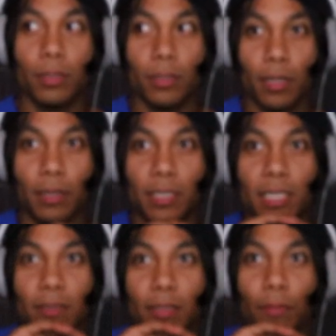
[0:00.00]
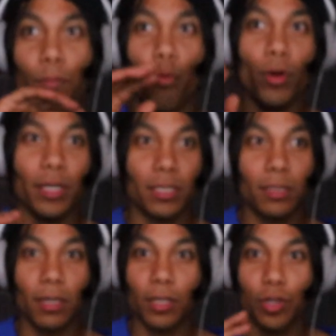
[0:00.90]
like the
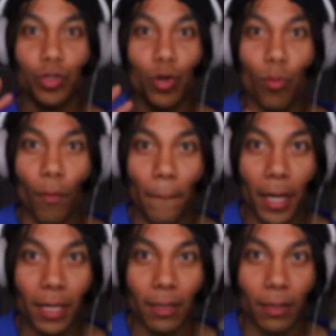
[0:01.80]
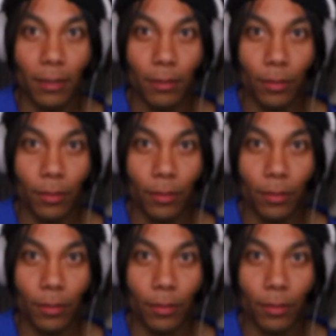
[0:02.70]
boys, there's no more men.